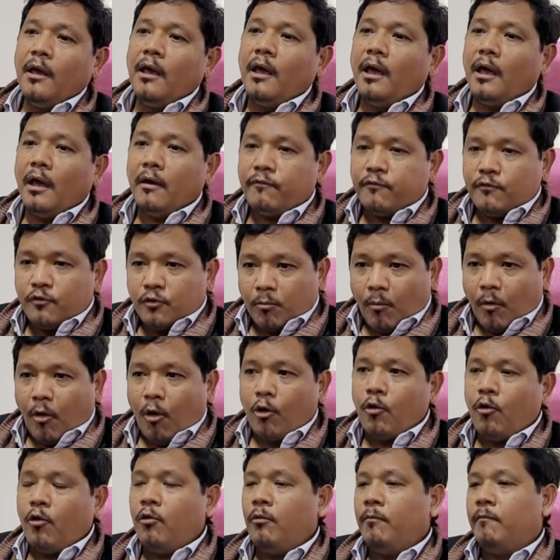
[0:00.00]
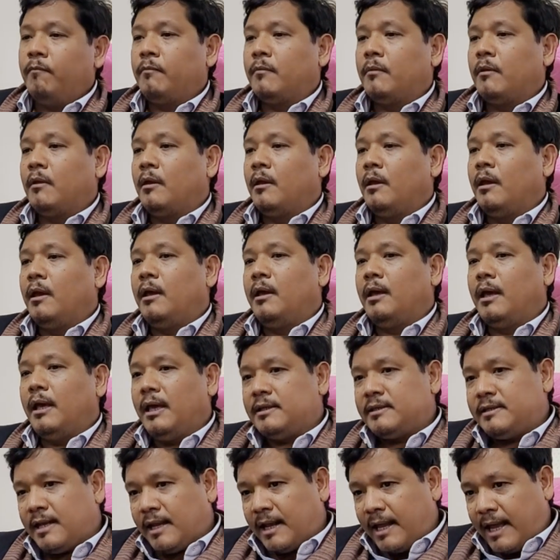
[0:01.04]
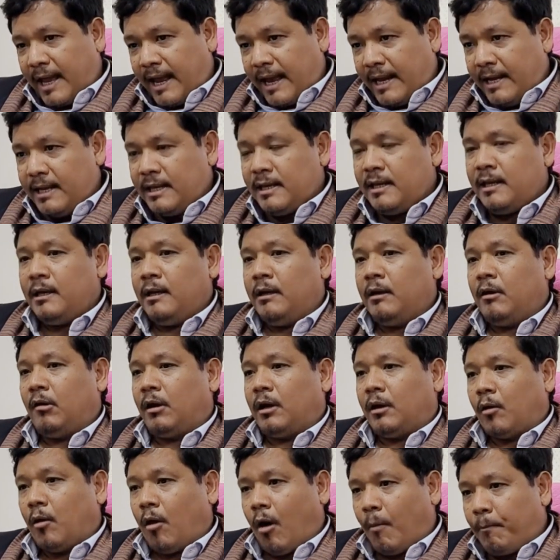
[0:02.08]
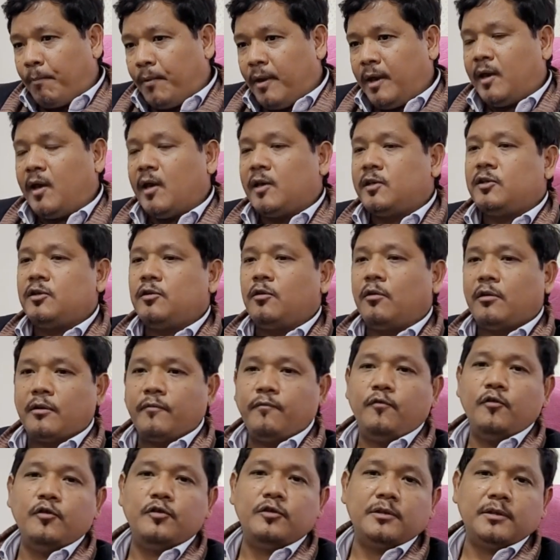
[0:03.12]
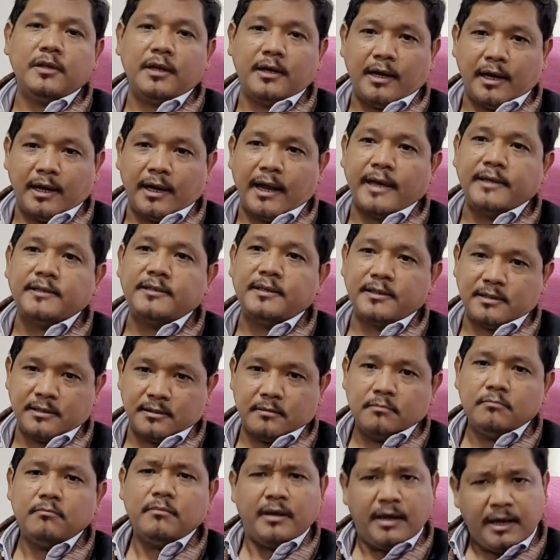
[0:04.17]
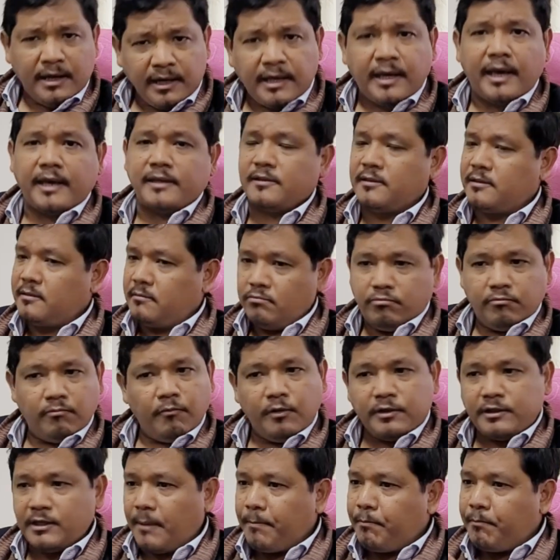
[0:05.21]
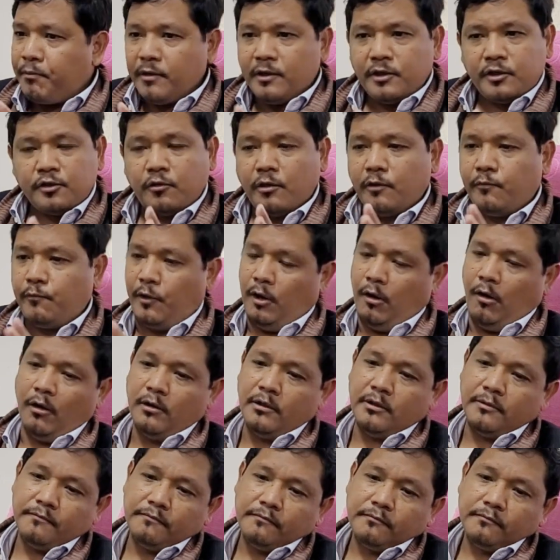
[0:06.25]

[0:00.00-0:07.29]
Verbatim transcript: If tomorrow is there any complication or confusion that arises, in case which I'm pretty sure it will not,